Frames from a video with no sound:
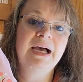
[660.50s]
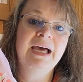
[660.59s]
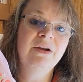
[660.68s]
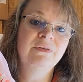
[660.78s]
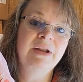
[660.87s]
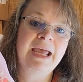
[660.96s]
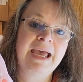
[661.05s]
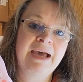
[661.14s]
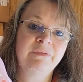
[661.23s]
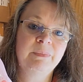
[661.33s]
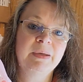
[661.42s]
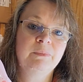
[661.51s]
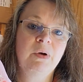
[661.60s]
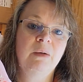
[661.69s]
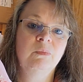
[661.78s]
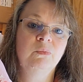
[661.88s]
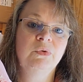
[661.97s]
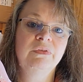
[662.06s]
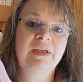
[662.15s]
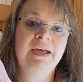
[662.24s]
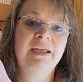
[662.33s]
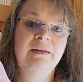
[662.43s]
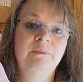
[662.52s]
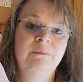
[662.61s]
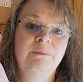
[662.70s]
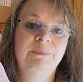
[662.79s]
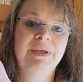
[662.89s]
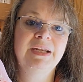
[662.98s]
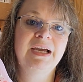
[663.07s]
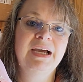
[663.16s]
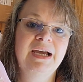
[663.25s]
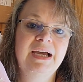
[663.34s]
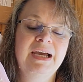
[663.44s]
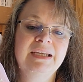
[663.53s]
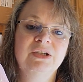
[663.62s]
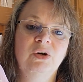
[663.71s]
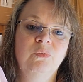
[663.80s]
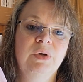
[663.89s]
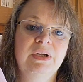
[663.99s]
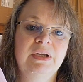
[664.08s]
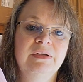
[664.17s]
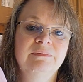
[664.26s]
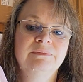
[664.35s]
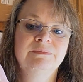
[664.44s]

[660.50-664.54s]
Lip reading: I don't have a big problem with that, but I don't want to,